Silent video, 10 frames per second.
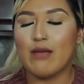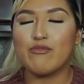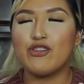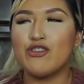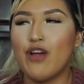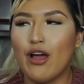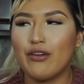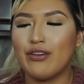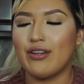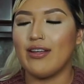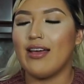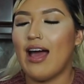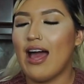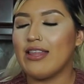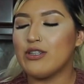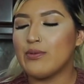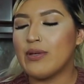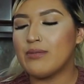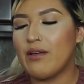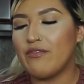I'm shocked. This
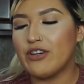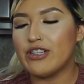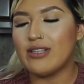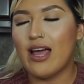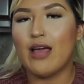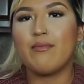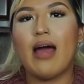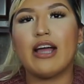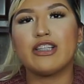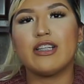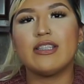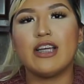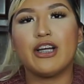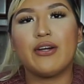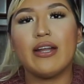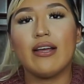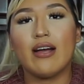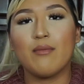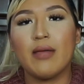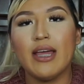was my first time actually decorating
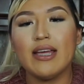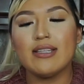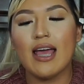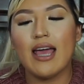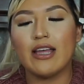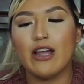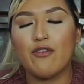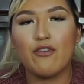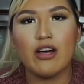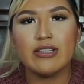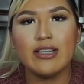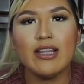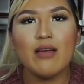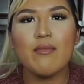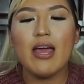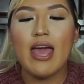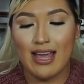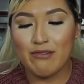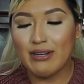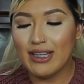cupcakes and frosting them.
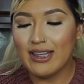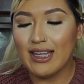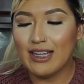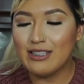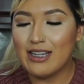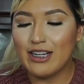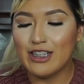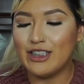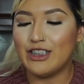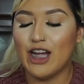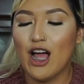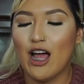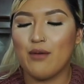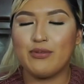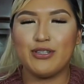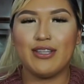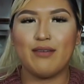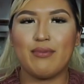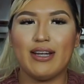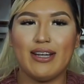I really think I did a good job. What you
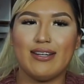think, Britt?